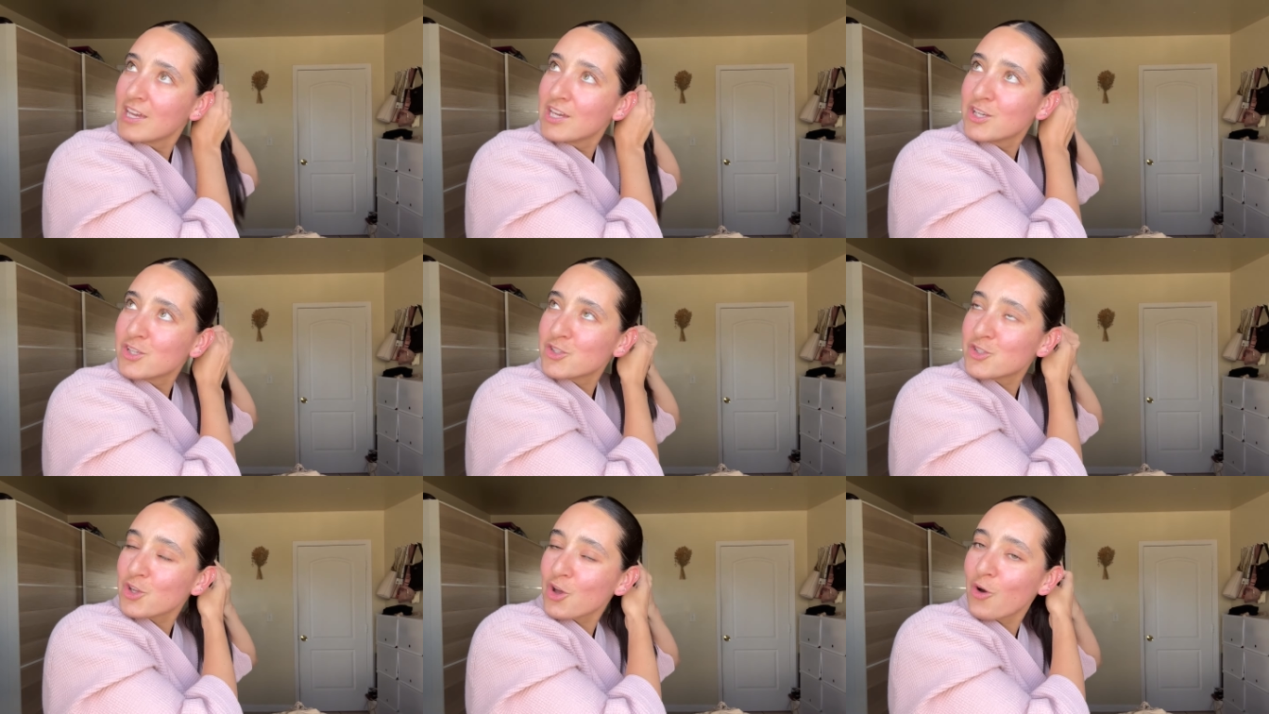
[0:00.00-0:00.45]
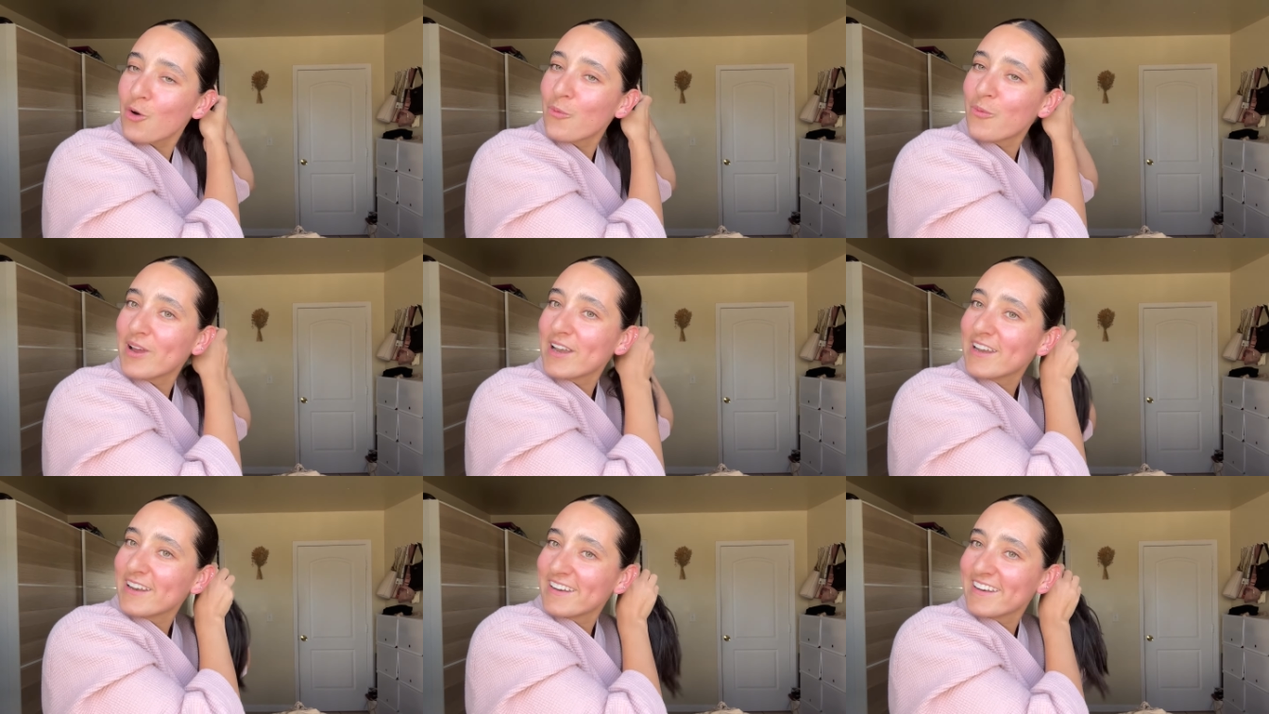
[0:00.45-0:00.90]
So
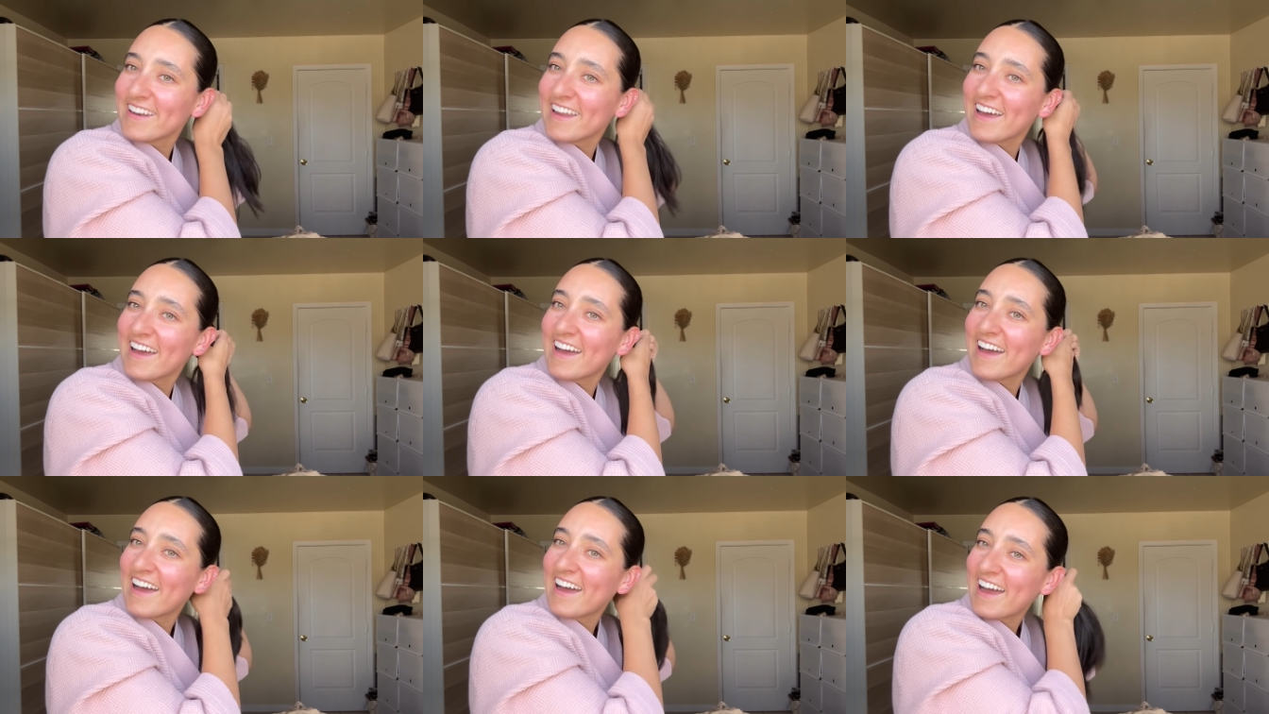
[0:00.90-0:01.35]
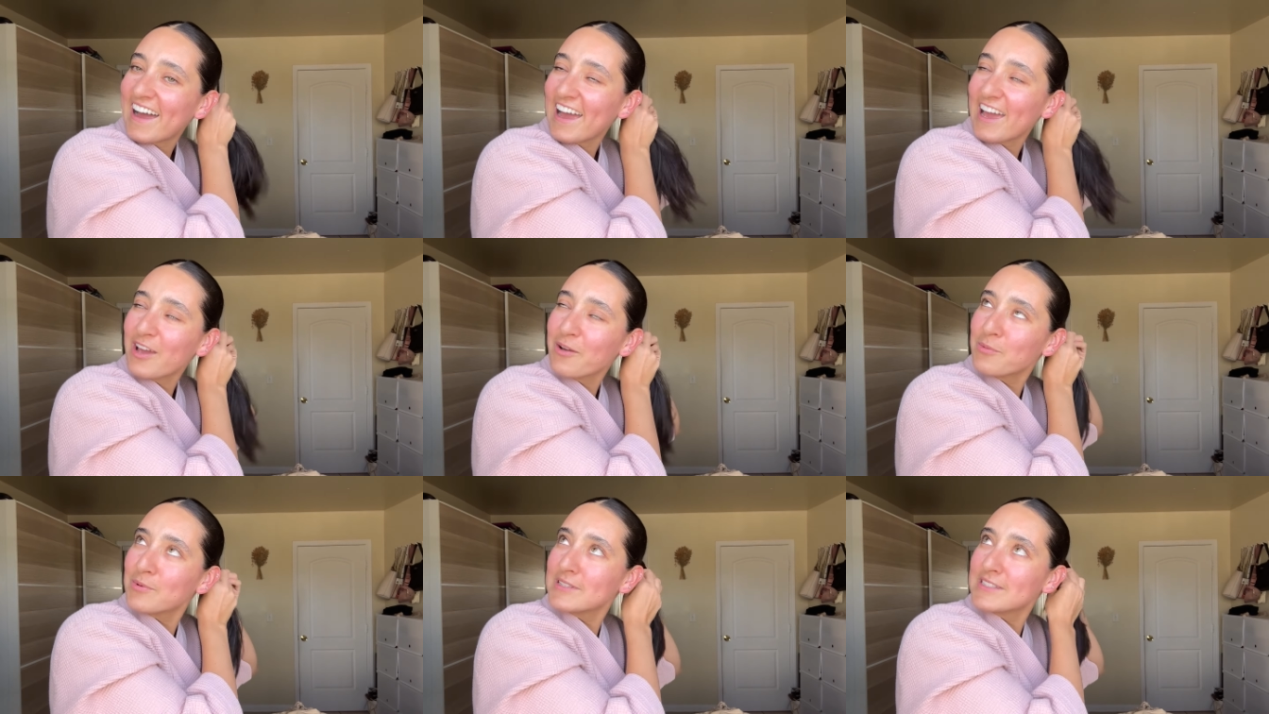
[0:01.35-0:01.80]
when
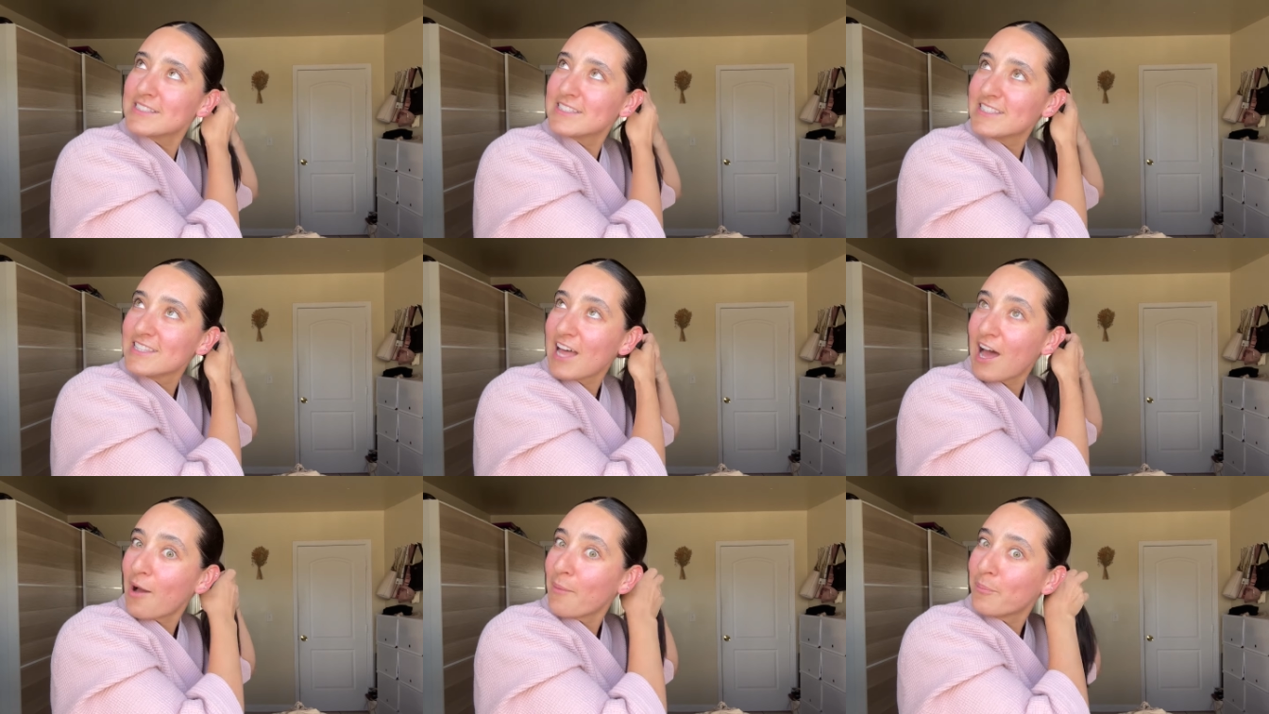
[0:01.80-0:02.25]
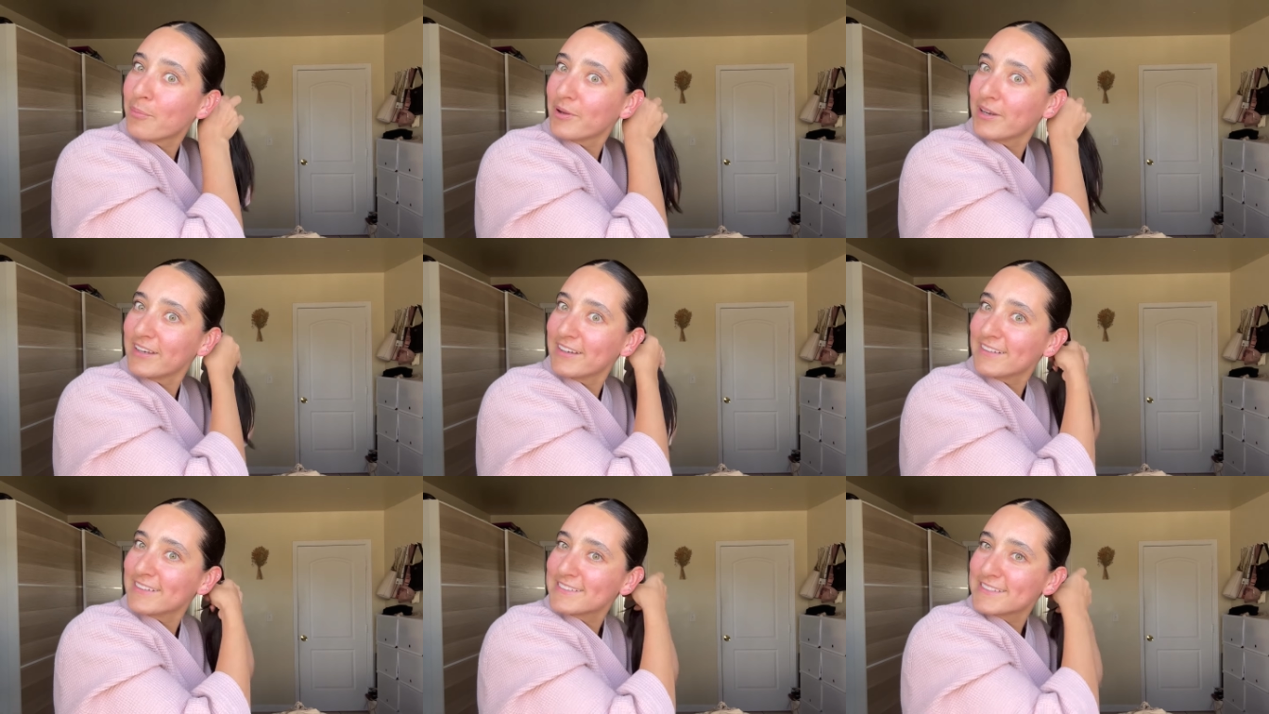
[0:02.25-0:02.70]
I was not
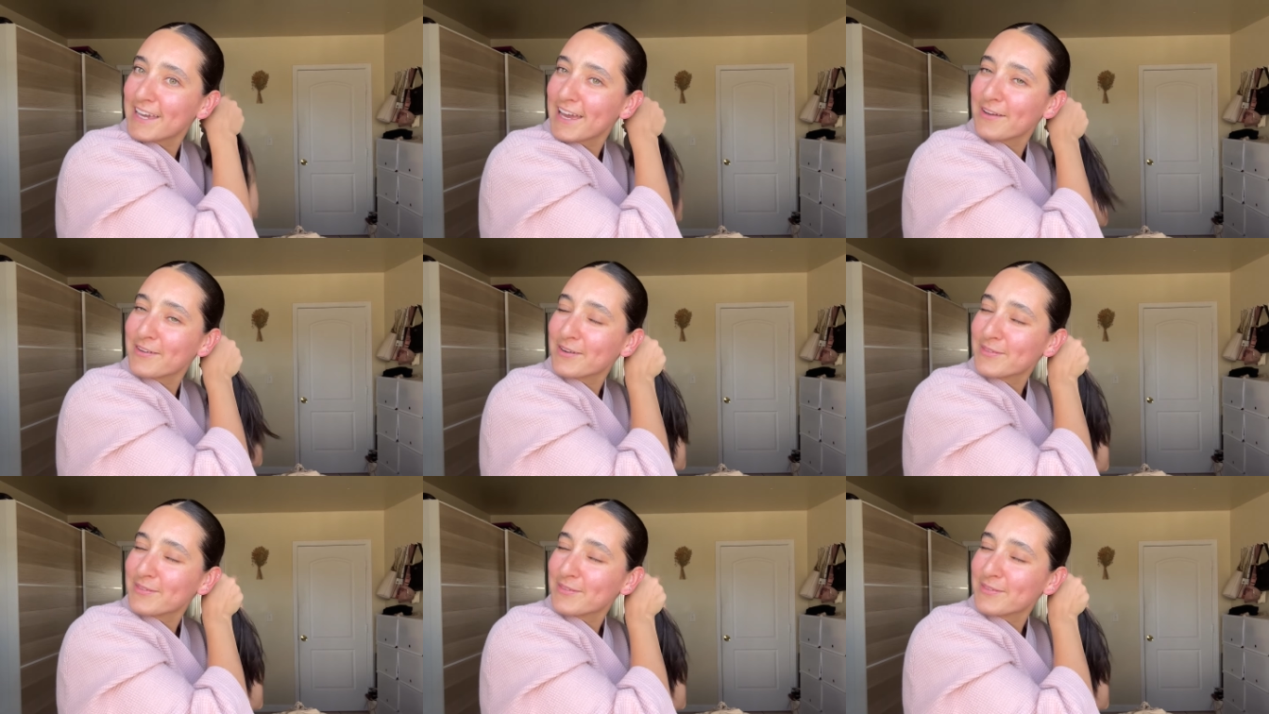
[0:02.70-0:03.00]
putting a time